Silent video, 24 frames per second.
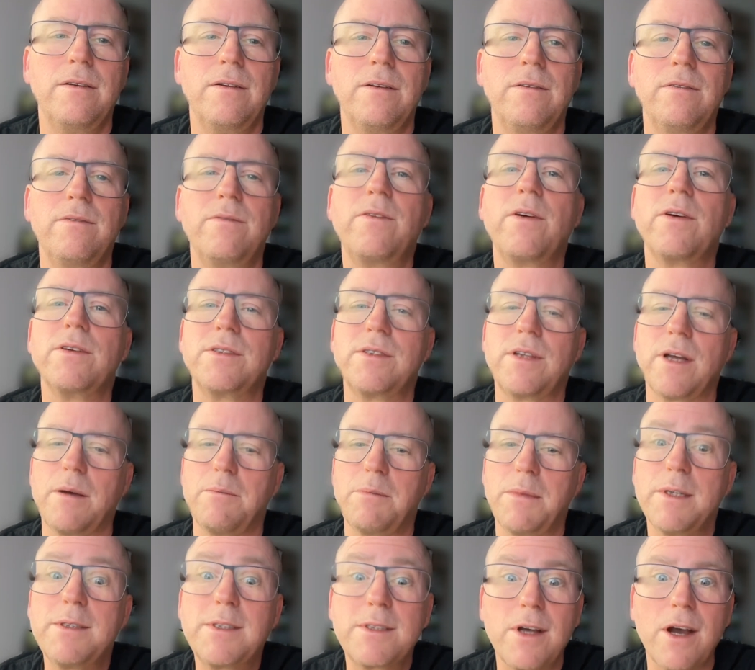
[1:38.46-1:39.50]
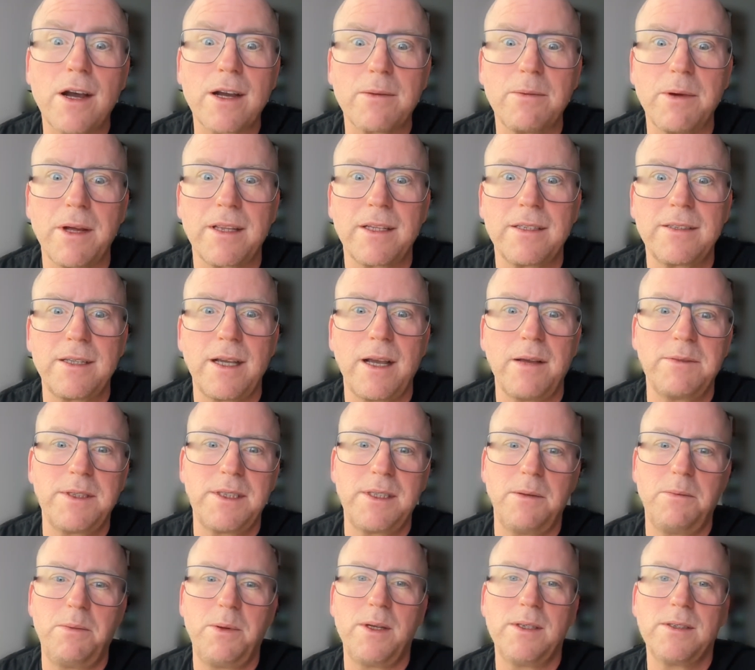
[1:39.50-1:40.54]
First up, let's talk about this
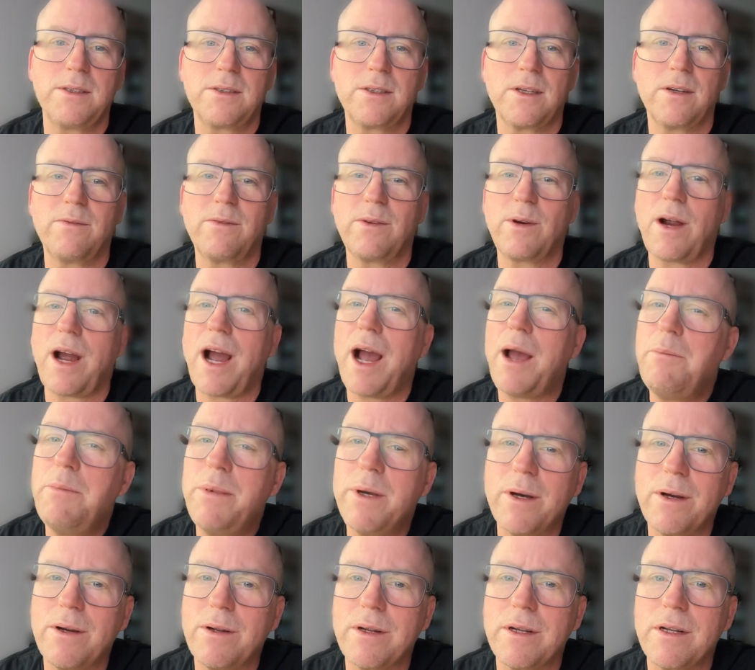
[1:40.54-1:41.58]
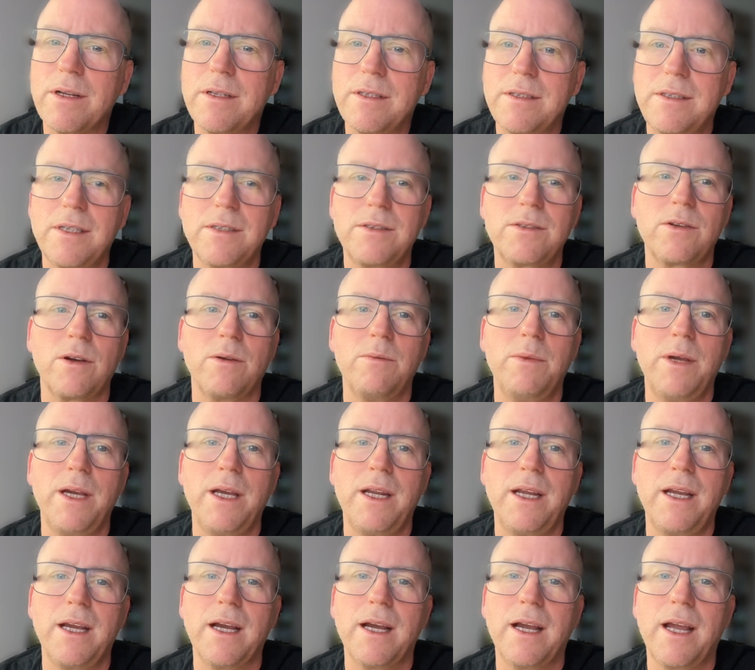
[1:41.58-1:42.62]
MCP server. I built Distro
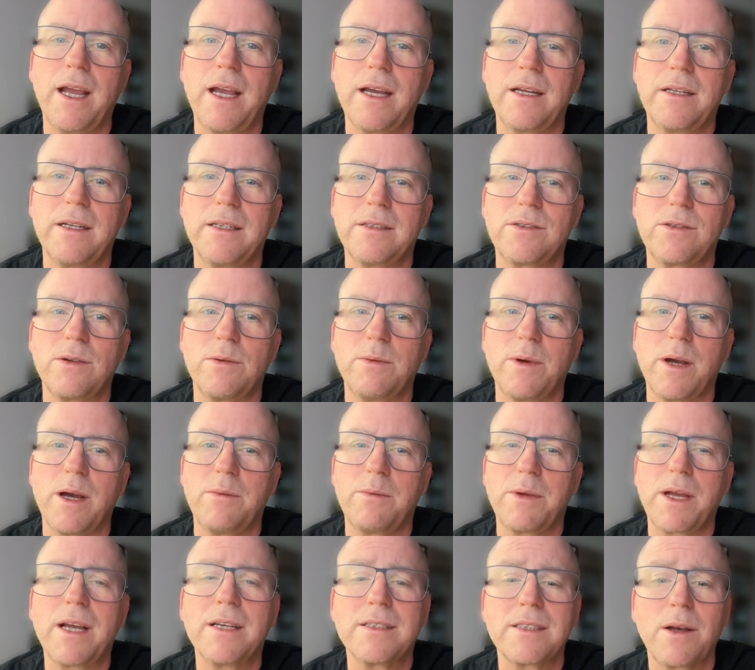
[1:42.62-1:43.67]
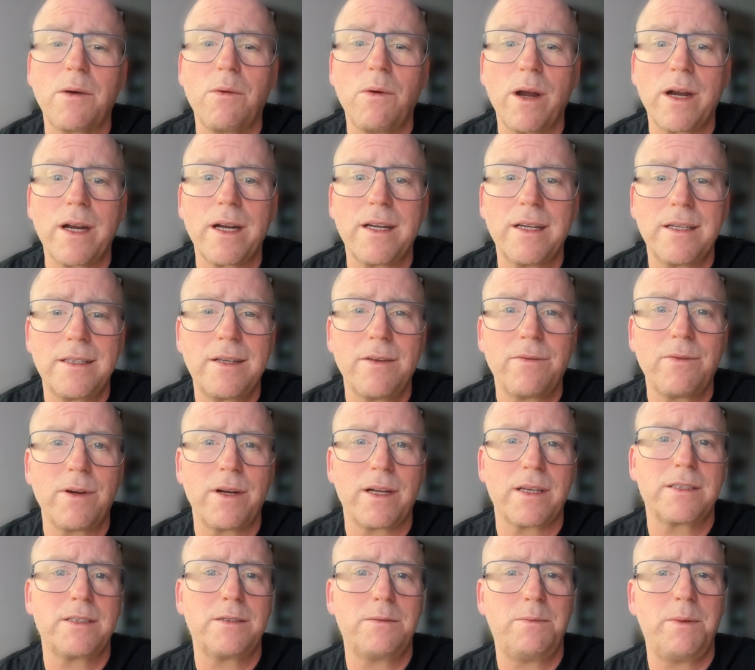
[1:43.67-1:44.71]
Media and Distrobot because I wanted a different
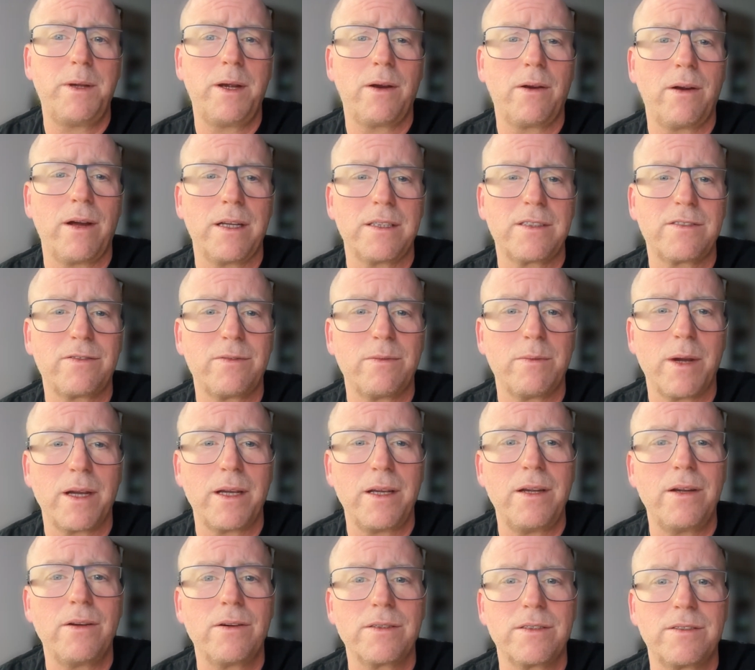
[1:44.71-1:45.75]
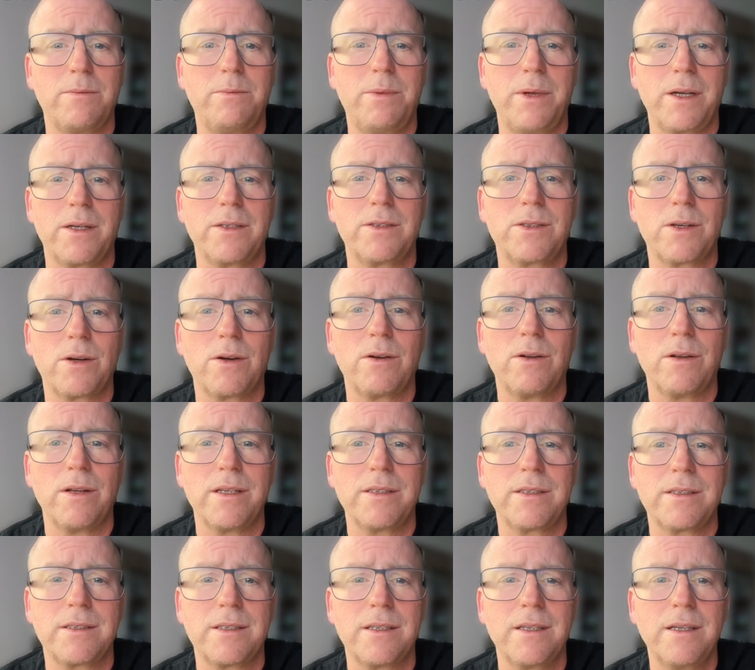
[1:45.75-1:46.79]
experience from my years of being a
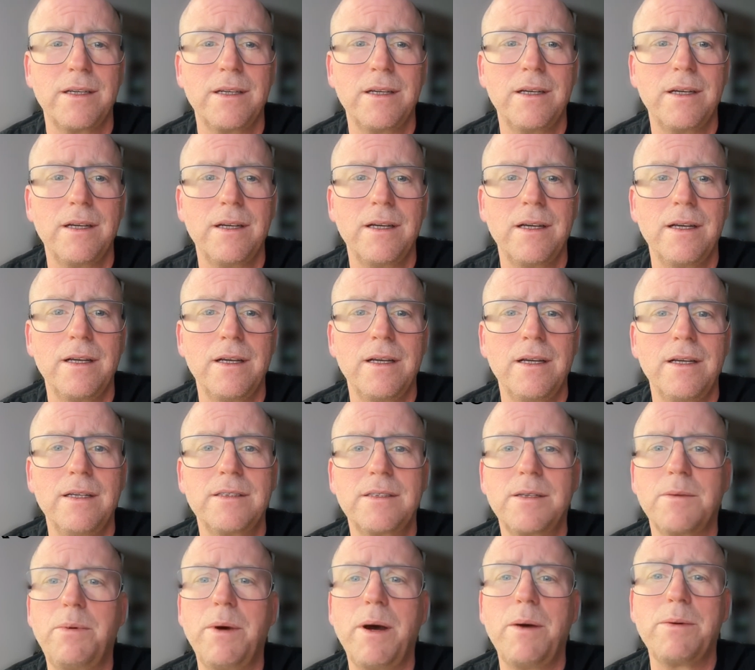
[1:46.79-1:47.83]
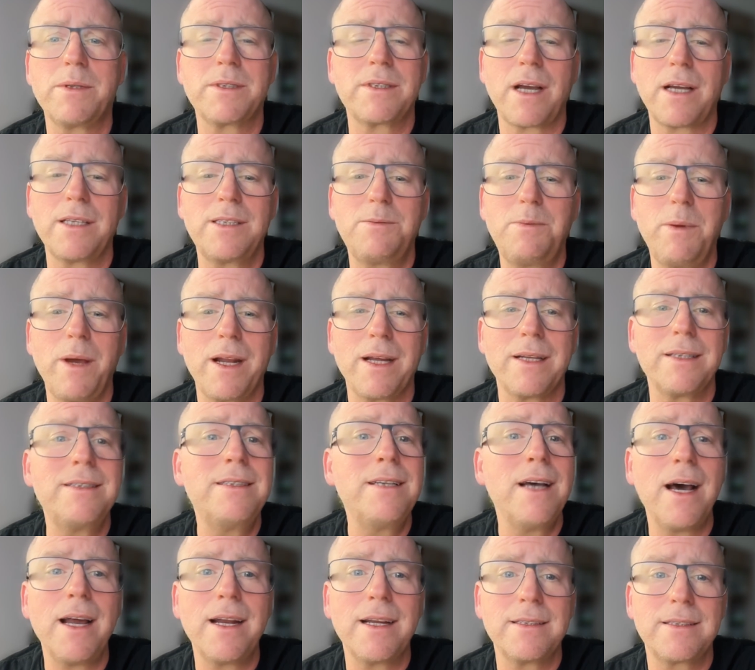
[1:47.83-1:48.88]
journalist to publish. I spent a
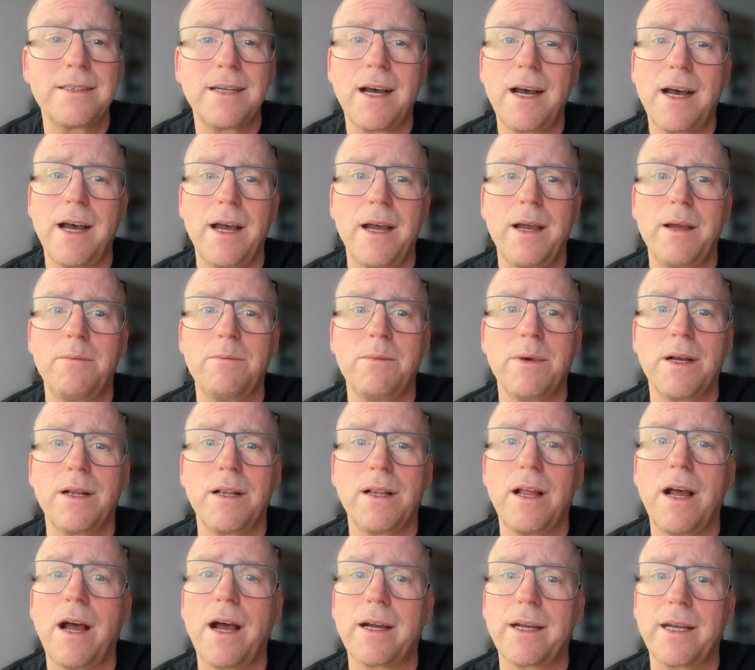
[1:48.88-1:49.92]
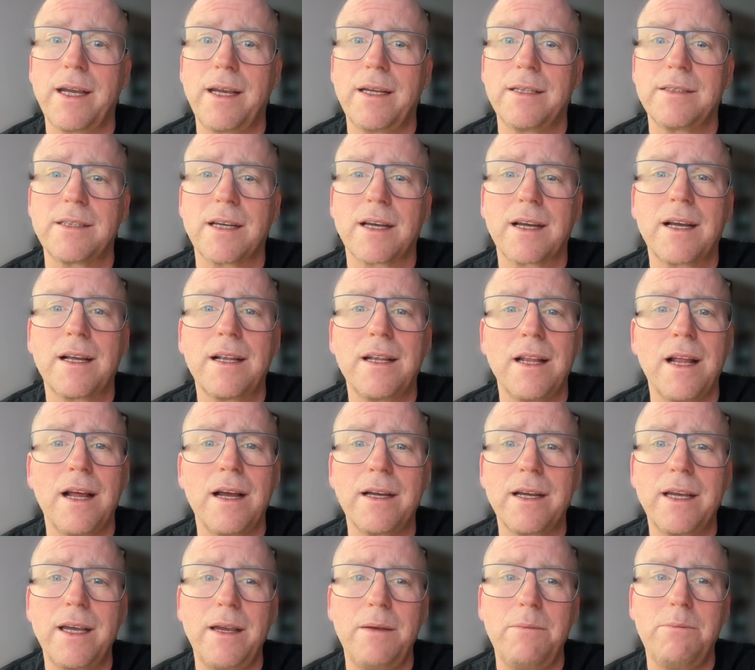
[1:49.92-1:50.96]
ton of time logging into
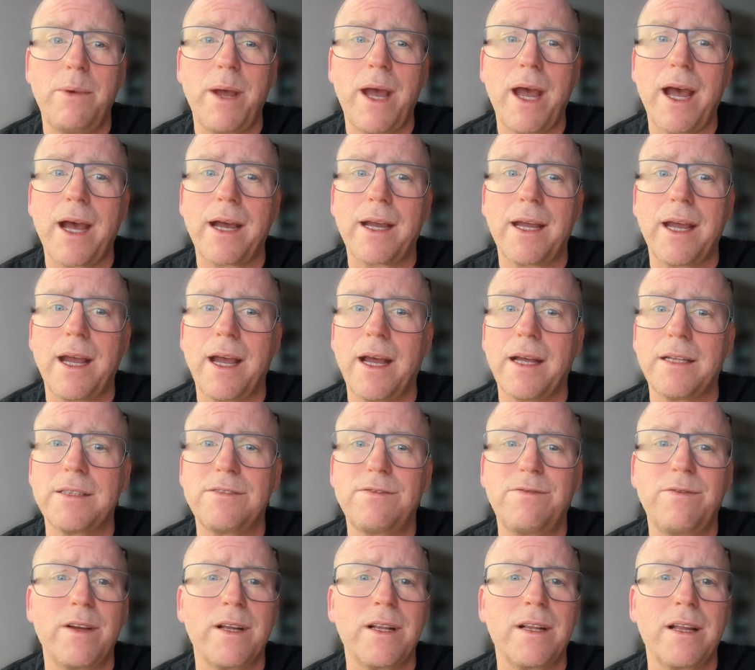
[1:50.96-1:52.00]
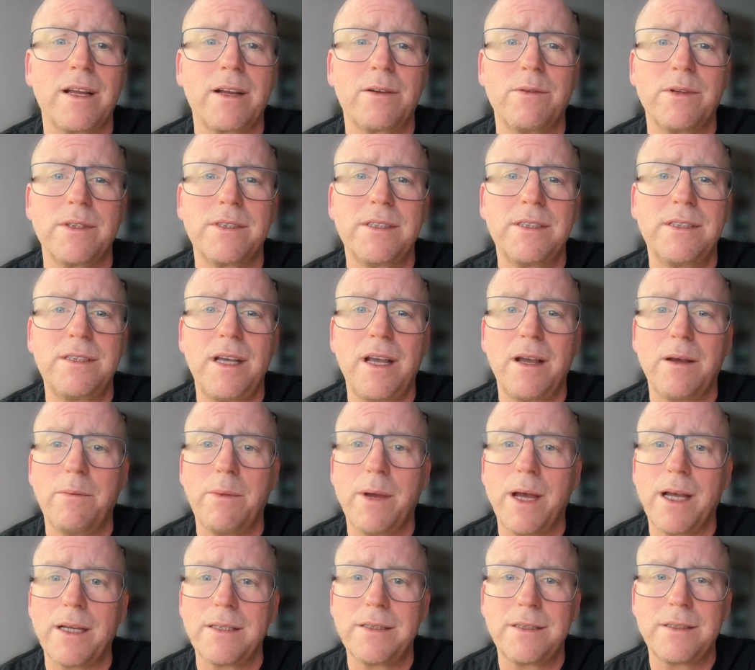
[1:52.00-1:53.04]
clunky backends, fiddling with
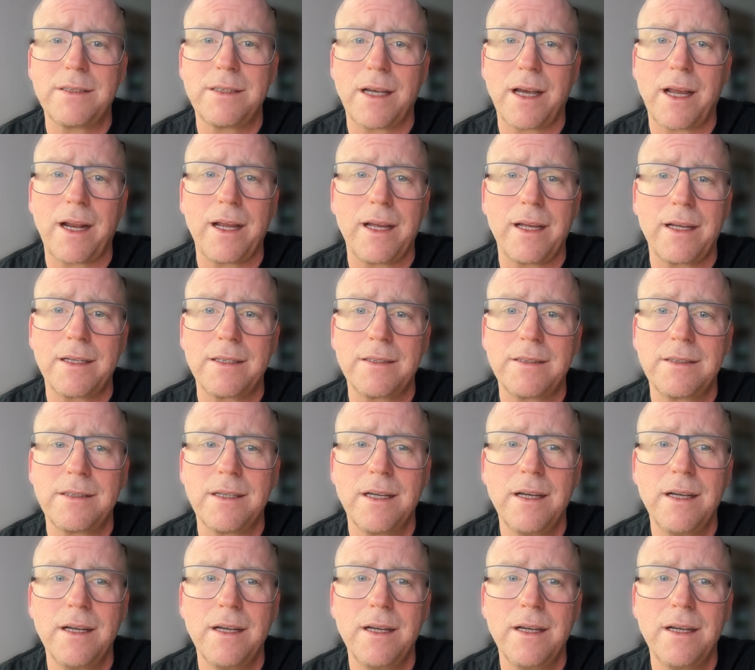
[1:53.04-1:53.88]
CMS settings,